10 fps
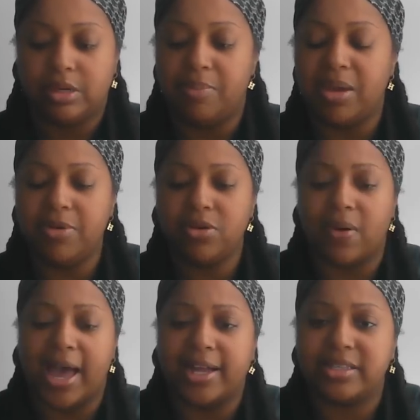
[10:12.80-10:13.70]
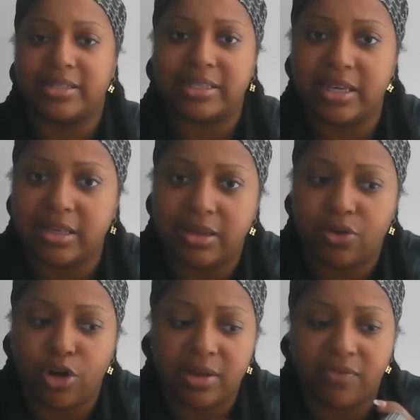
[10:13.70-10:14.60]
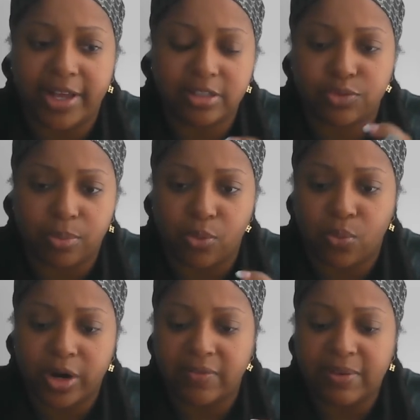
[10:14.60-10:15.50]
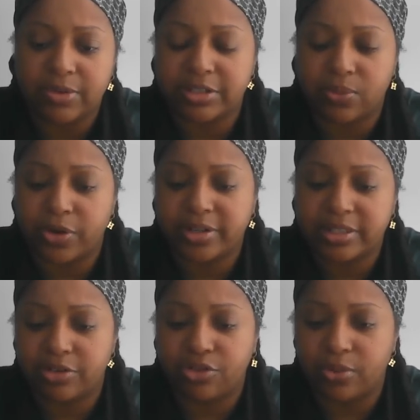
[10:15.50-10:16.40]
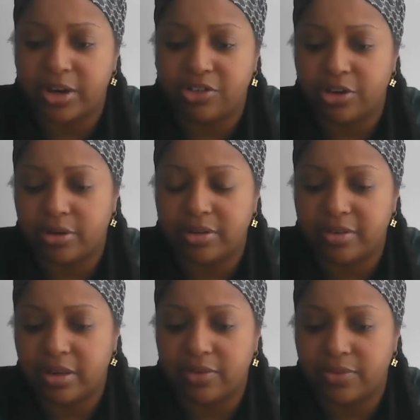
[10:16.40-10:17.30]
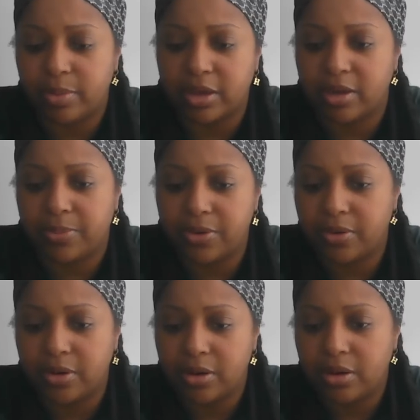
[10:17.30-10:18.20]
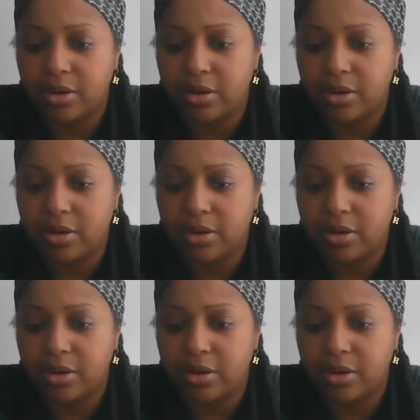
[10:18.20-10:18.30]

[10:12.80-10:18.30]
maybe you had to seek legal advice from work if it was a work situation. Let's see here from the kipper.